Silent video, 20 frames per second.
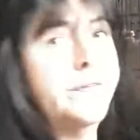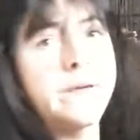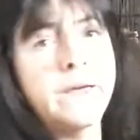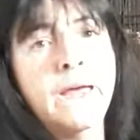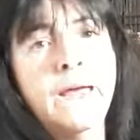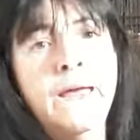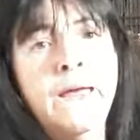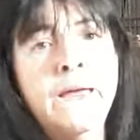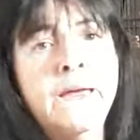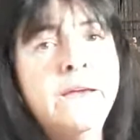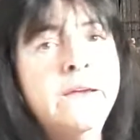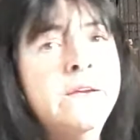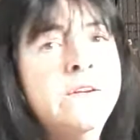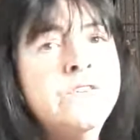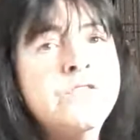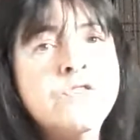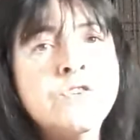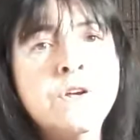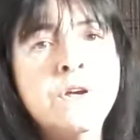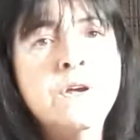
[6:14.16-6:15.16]

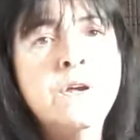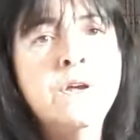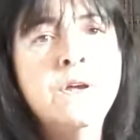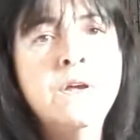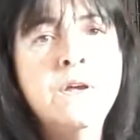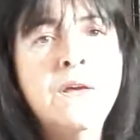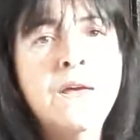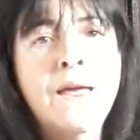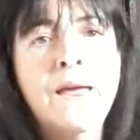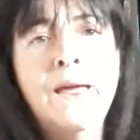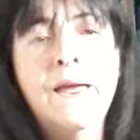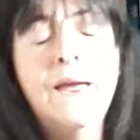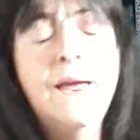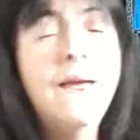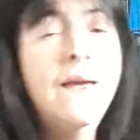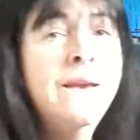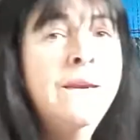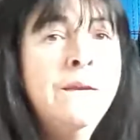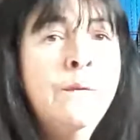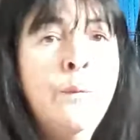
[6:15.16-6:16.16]
cage,
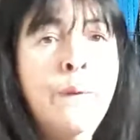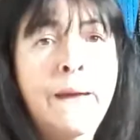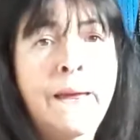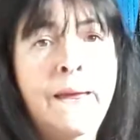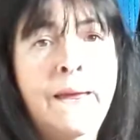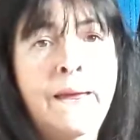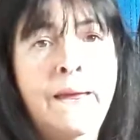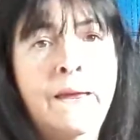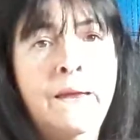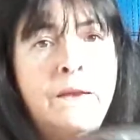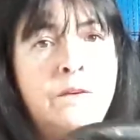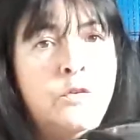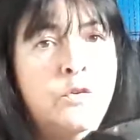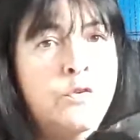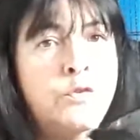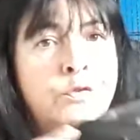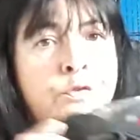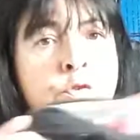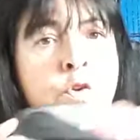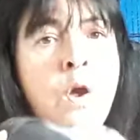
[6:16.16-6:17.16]
anywhere,
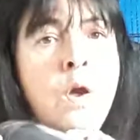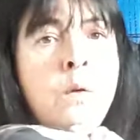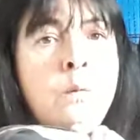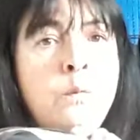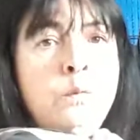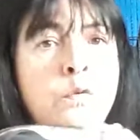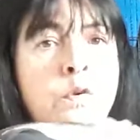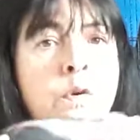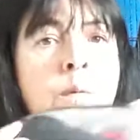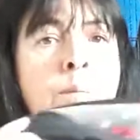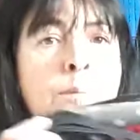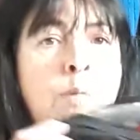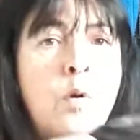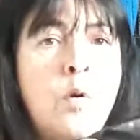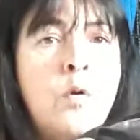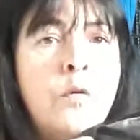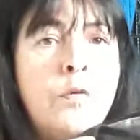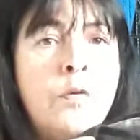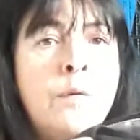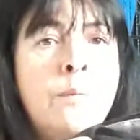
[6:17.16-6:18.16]
just don't
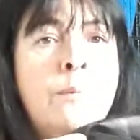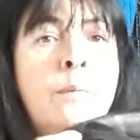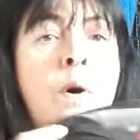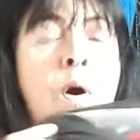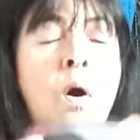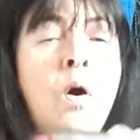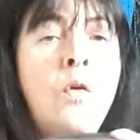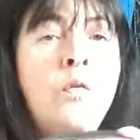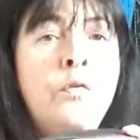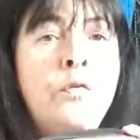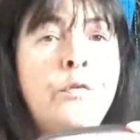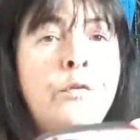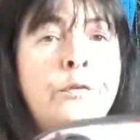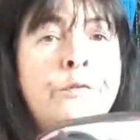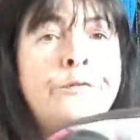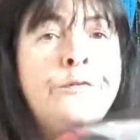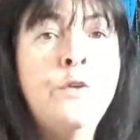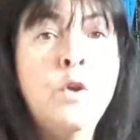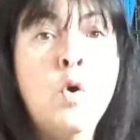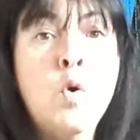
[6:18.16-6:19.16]
put them on the
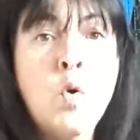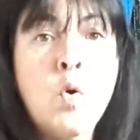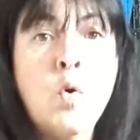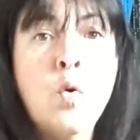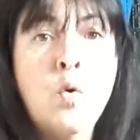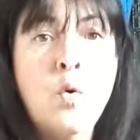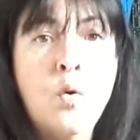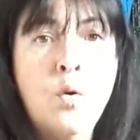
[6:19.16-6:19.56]
floor.